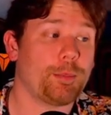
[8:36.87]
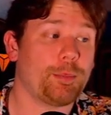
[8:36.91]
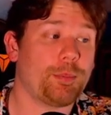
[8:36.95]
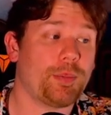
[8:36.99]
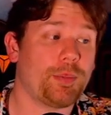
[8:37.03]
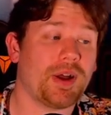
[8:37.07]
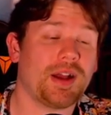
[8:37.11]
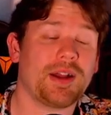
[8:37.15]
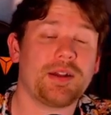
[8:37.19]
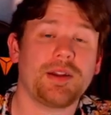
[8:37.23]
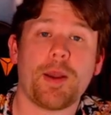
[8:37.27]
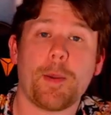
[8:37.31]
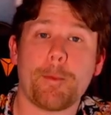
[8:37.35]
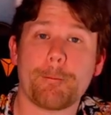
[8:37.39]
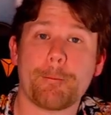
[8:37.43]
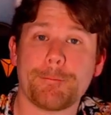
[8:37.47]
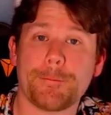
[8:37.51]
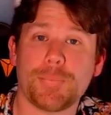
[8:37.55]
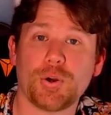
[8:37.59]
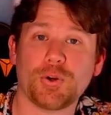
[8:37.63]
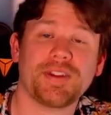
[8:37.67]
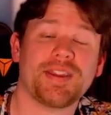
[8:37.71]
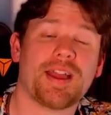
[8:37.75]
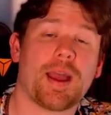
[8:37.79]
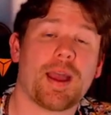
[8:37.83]
But
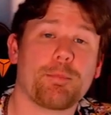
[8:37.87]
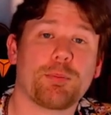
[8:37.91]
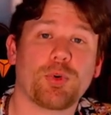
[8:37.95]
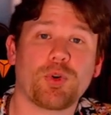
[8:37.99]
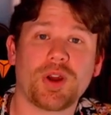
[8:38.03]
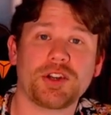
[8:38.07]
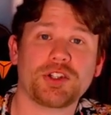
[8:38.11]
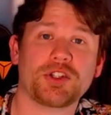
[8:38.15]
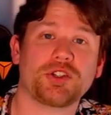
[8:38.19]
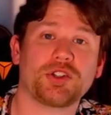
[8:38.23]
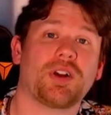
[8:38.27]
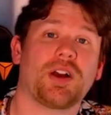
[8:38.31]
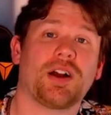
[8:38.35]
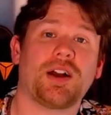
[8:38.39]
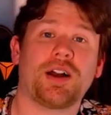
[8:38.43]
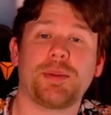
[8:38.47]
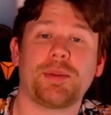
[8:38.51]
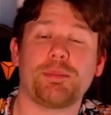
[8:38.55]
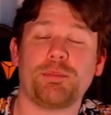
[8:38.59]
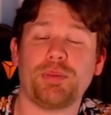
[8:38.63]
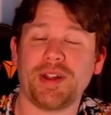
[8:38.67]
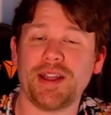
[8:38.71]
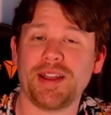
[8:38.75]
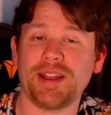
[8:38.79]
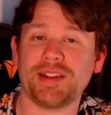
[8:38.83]
putting that pressure
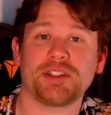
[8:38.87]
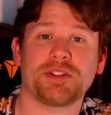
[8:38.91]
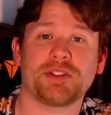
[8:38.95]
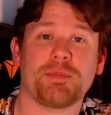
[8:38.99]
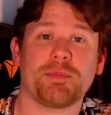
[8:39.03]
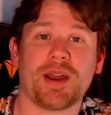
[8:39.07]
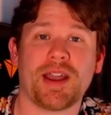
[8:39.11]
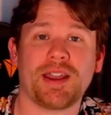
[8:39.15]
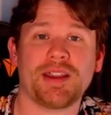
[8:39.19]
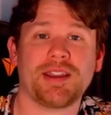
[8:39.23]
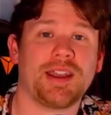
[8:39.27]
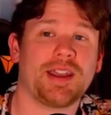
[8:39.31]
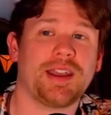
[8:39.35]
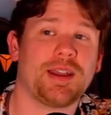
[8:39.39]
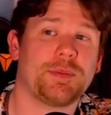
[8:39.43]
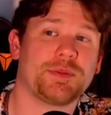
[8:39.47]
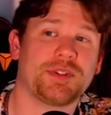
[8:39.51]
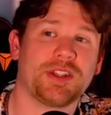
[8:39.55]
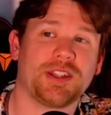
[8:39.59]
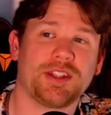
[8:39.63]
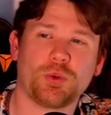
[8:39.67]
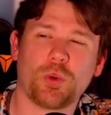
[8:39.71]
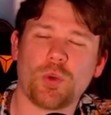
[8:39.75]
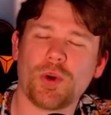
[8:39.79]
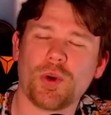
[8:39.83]
on playing those mind games
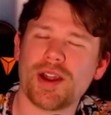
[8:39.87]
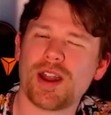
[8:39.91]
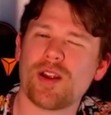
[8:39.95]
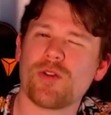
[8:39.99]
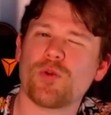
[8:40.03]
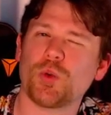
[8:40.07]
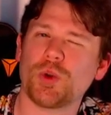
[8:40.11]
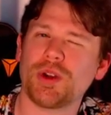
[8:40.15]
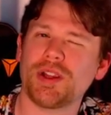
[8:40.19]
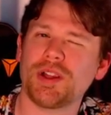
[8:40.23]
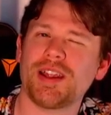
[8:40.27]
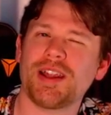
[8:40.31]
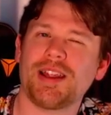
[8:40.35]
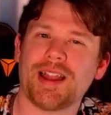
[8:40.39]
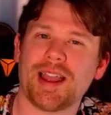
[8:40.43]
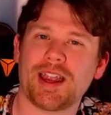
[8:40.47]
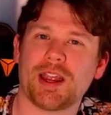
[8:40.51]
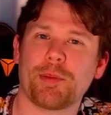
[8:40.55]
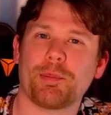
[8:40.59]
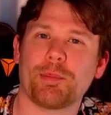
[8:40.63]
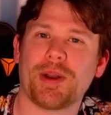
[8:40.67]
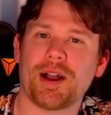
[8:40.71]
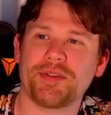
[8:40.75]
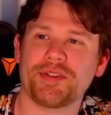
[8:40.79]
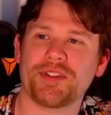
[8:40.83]
is what I really like
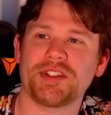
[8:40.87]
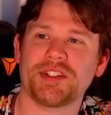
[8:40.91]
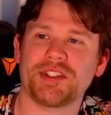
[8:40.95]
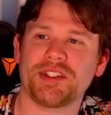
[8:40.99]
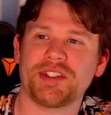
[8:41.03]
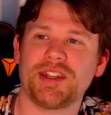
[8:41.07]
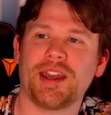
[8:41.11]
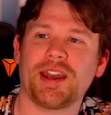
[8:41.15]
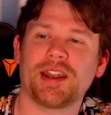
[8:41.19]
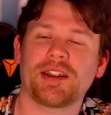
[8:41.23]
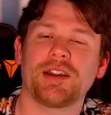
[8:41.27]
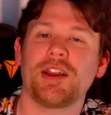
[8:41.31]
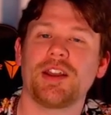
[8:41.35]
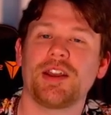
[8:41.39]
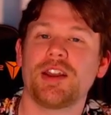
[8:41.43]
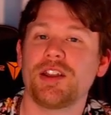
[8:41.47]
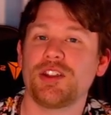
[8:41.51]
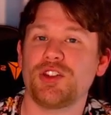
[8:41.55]
about this deck.